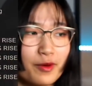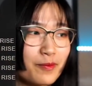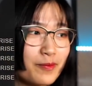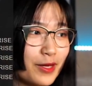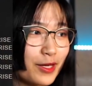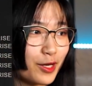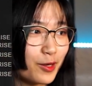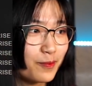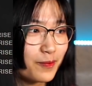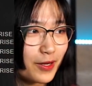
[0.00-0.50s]
my
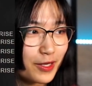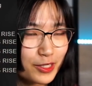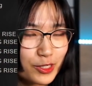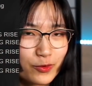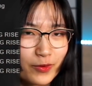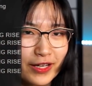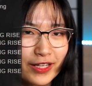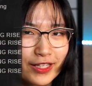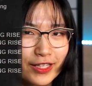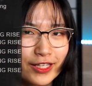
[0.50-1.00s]
makeup
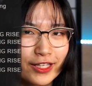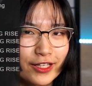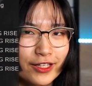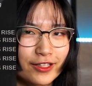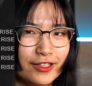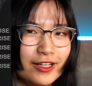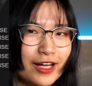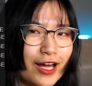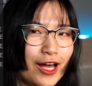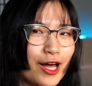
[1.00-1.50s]
box right
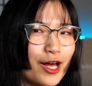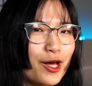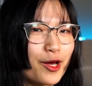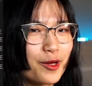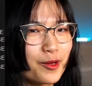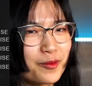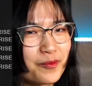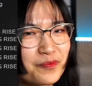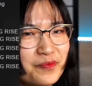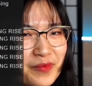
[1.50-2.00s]
here.
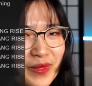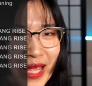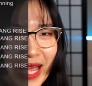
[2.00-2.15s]
Um,